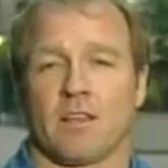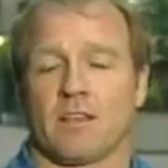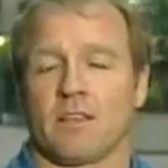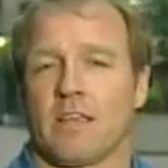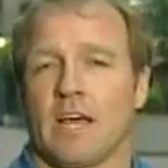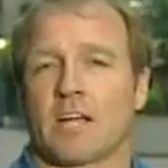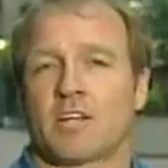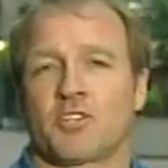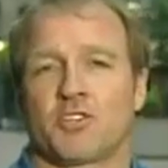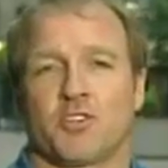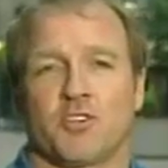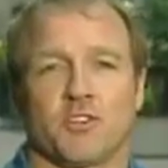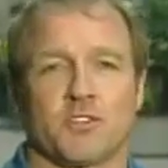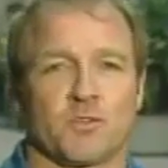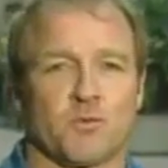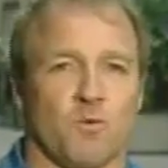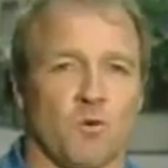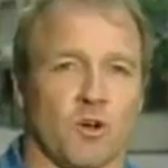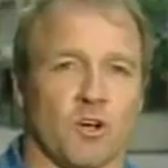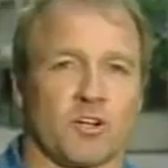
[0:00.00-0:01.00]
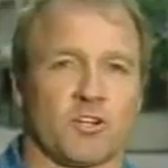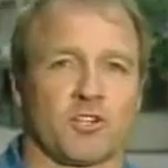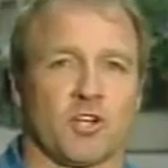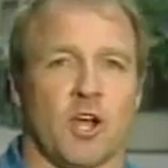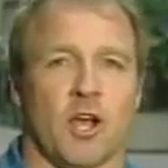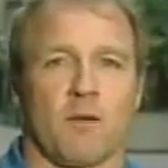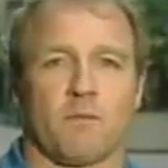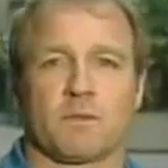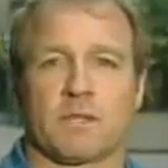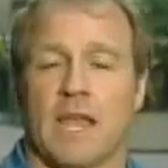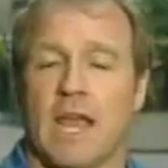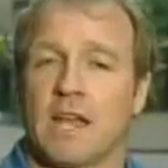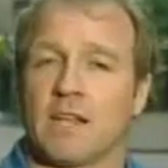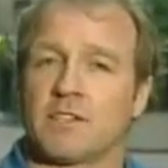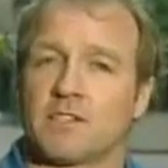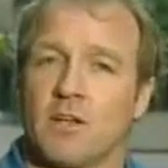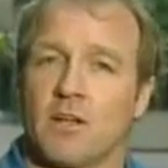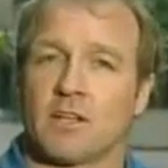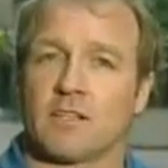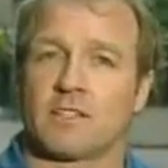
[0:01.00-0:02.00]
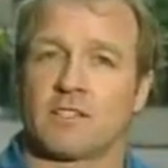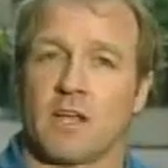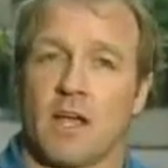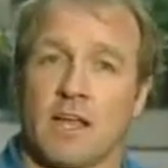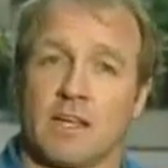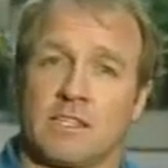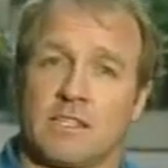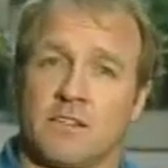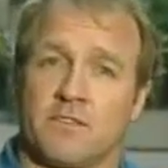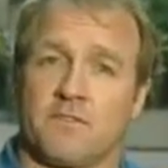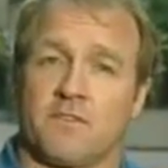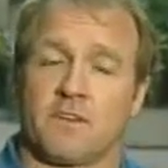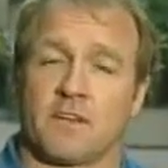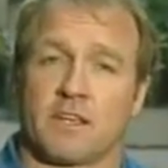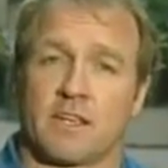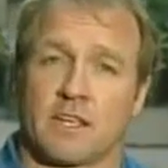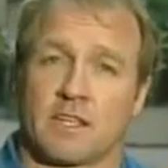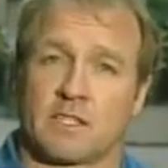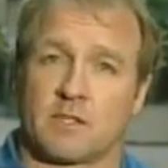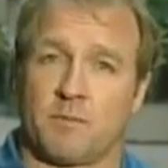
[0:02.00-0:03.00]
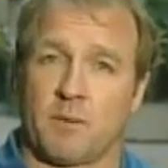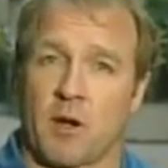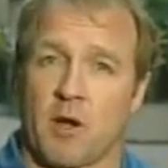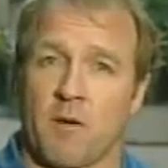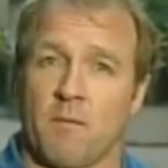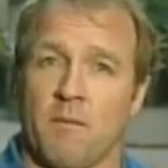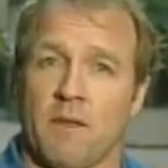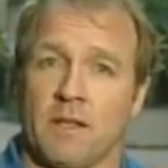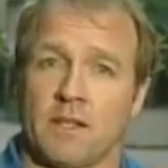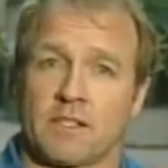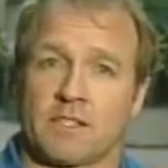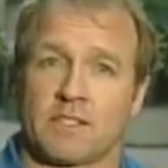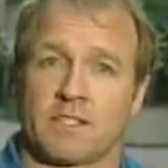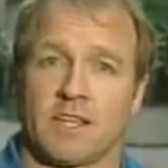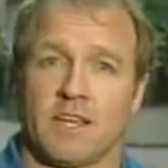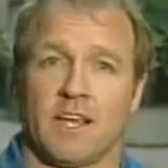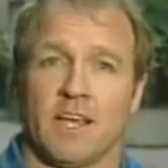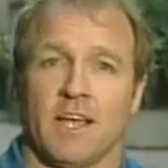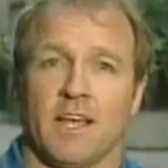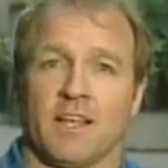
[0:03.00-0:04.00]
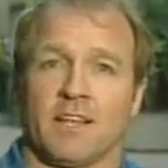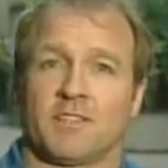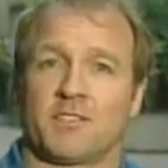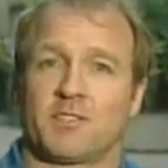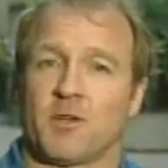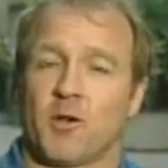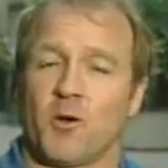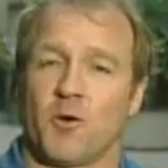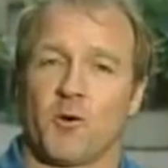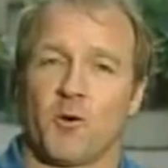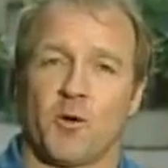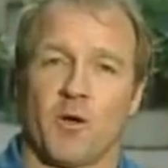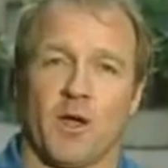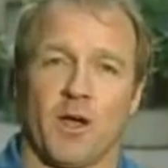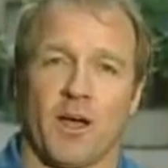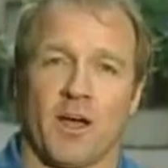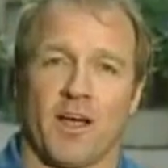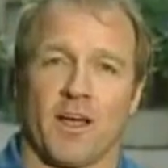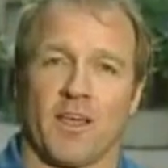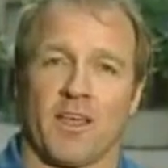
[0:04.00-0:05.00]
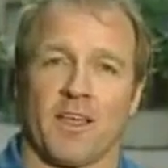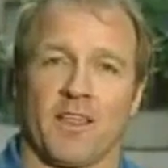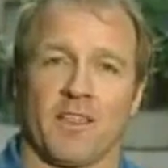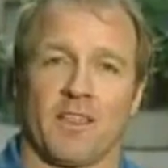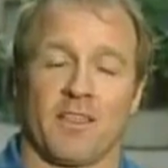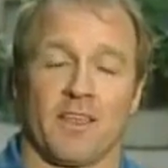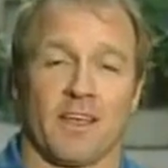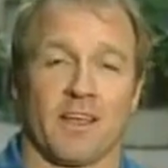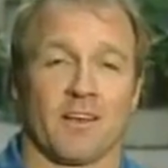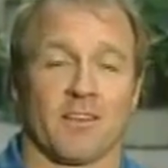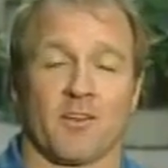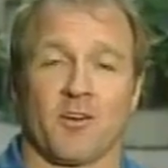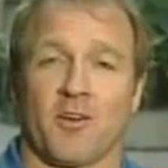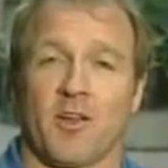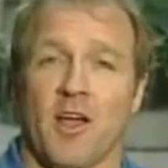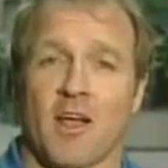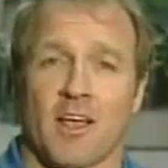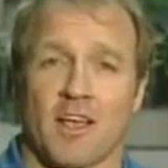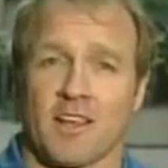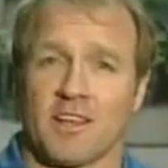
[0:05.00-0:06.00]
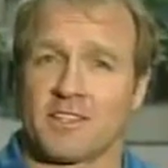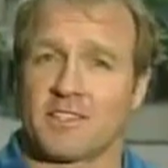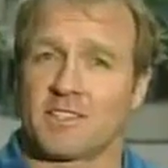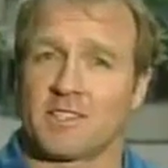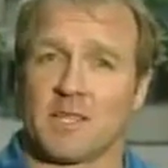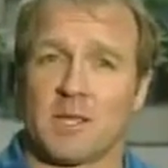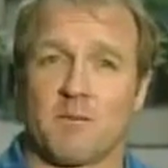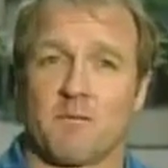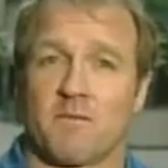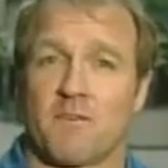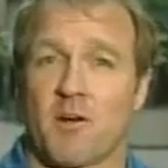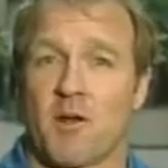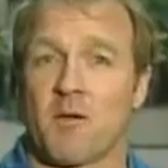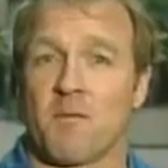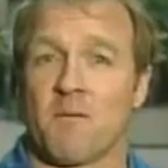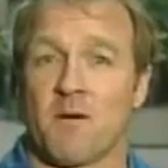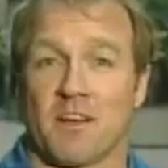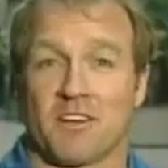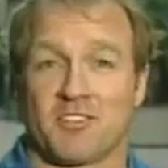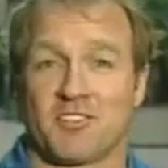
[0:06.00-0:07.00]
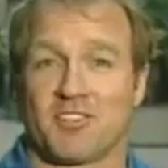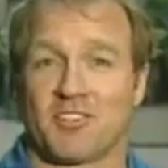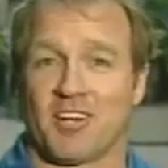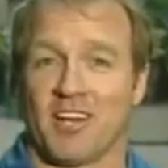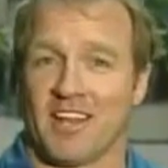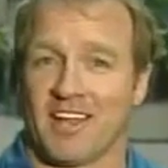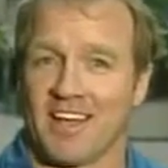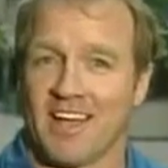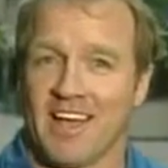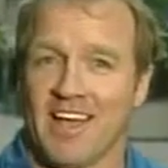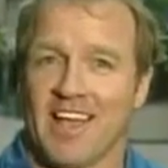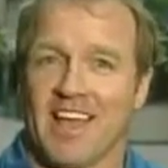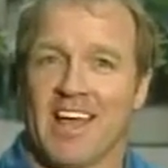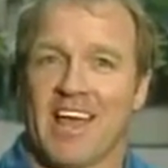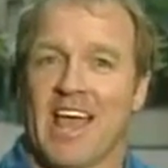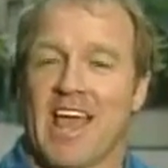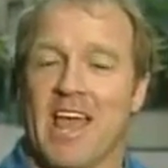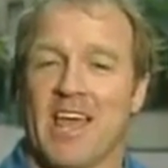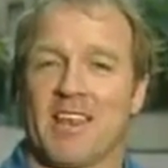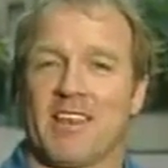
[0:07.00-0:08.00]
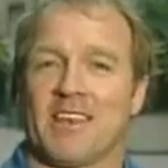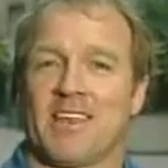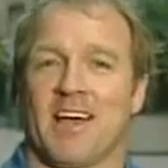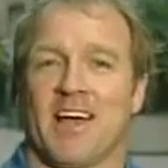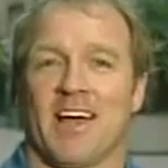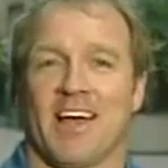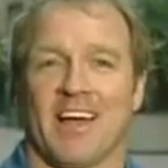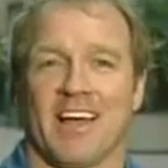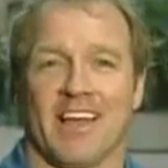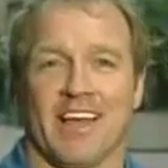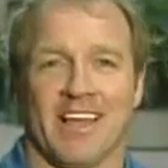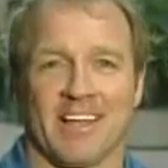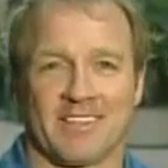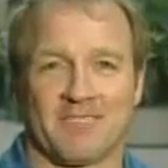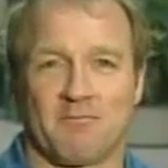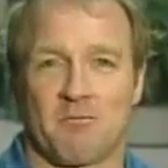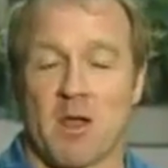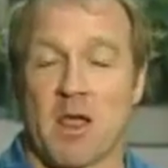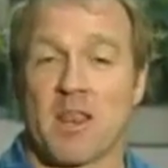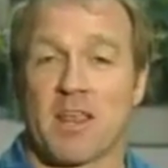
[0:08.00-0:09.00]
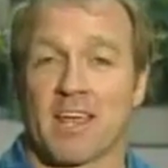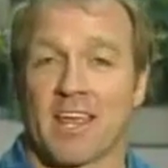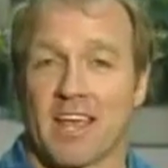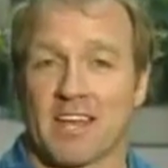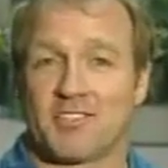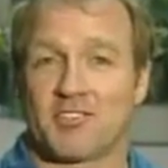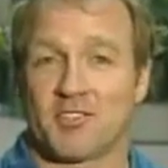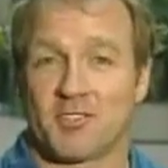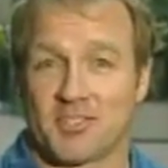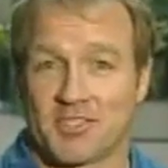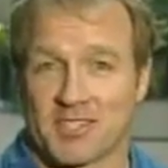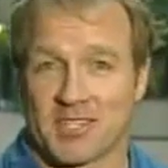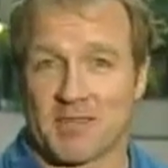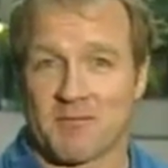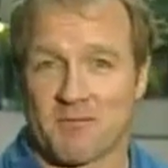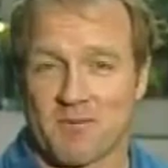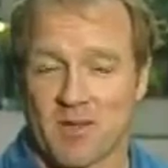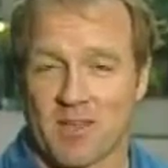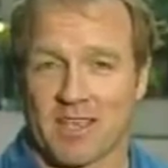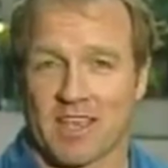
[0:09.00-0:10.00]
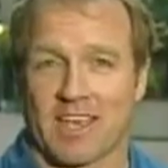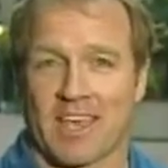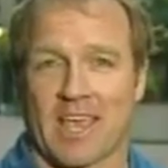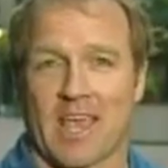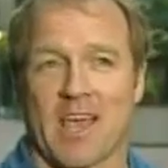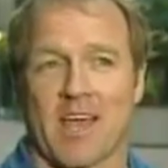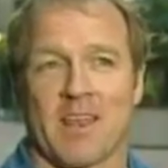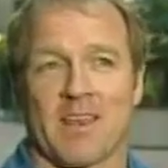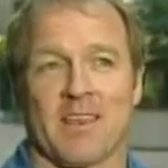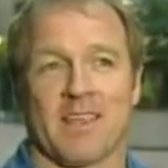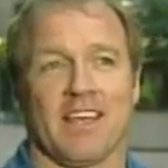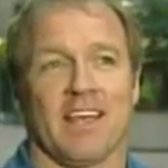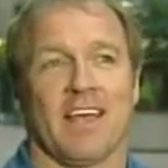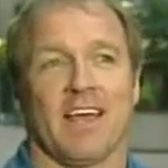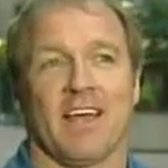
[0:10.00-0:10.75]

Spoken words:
Lectures, workshops, hands-on scientific experiments. So they're not going to sleep very much. And Brenna, get your sleep while you can.